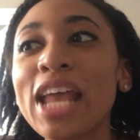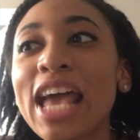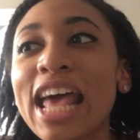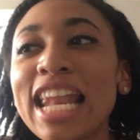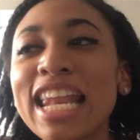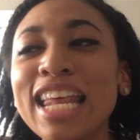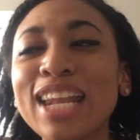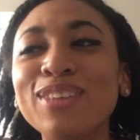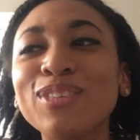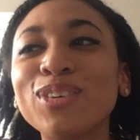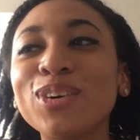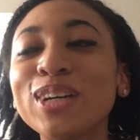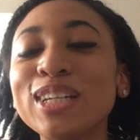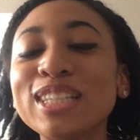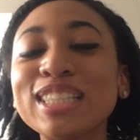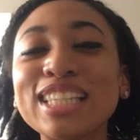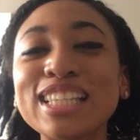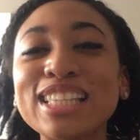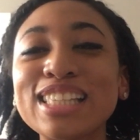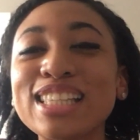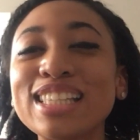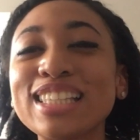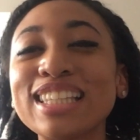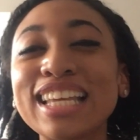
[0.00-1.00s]
and then of course
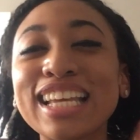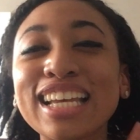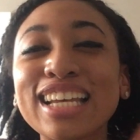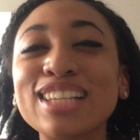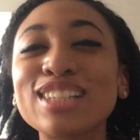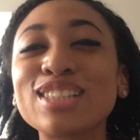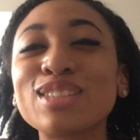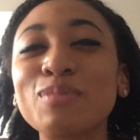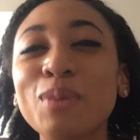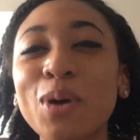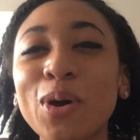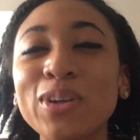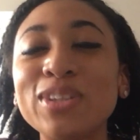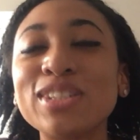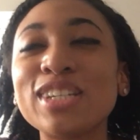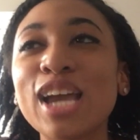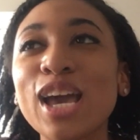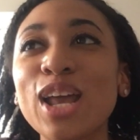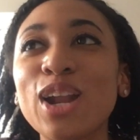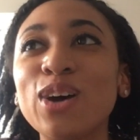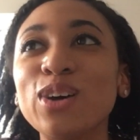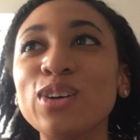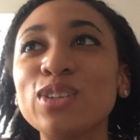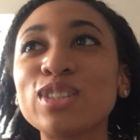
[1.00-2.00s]
this is like a small
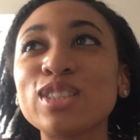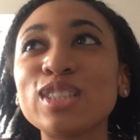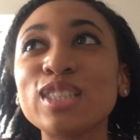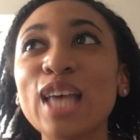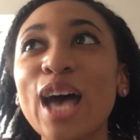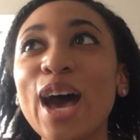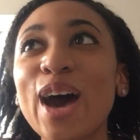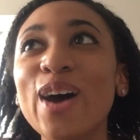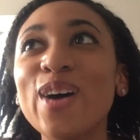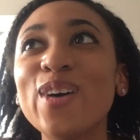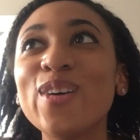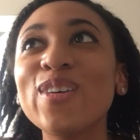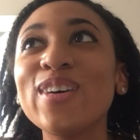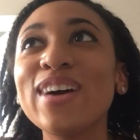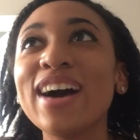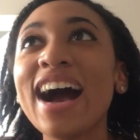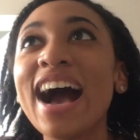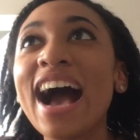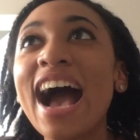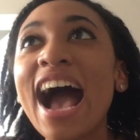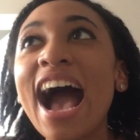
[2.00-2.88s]
channel, so